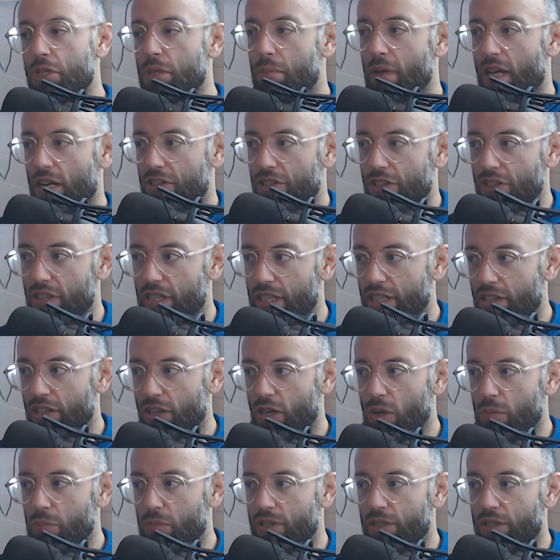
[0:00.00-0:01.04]
especially,
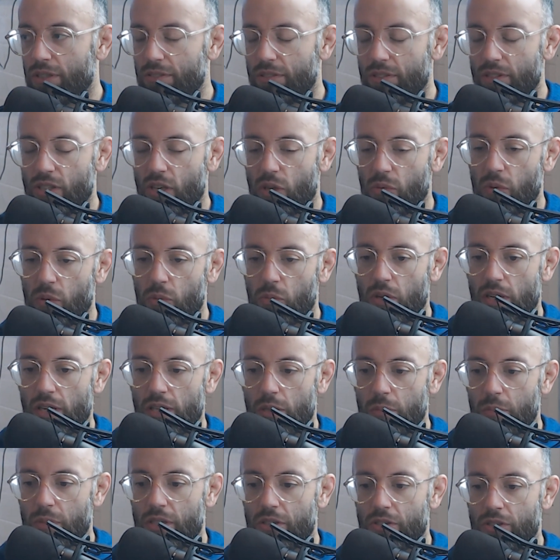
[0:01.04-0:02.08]
But we wanted
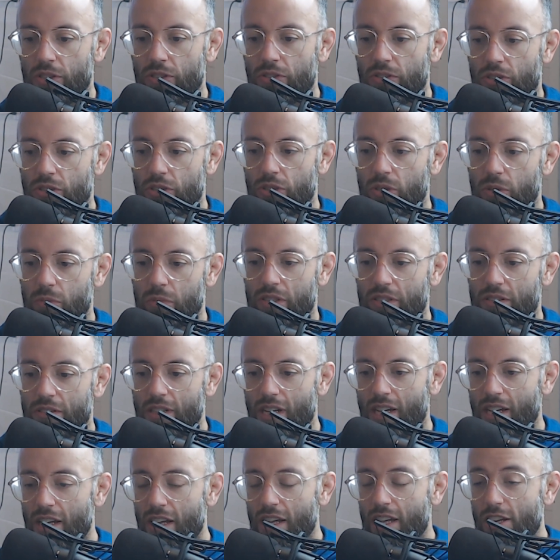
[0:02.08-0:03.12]
to be on YouTube, and
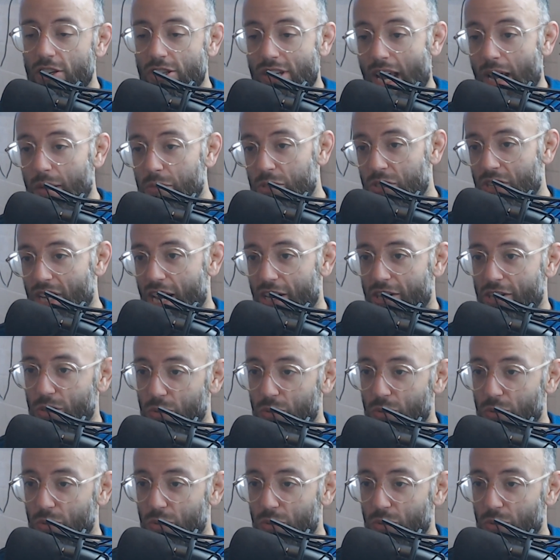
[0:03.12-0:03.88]
James is actually